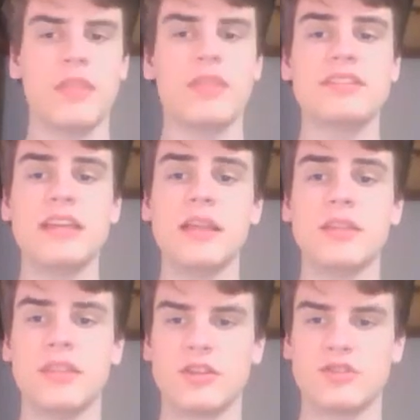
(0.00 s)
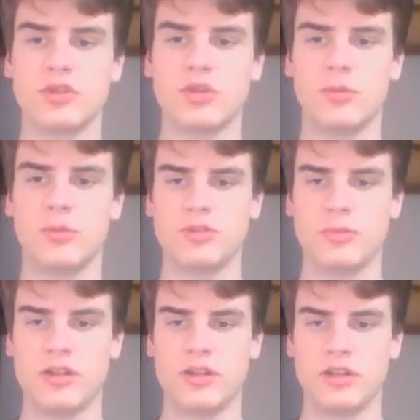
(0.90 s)
The second thing that you're going to want to
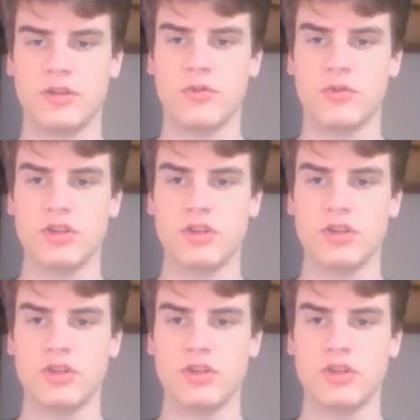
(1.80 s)
watch out for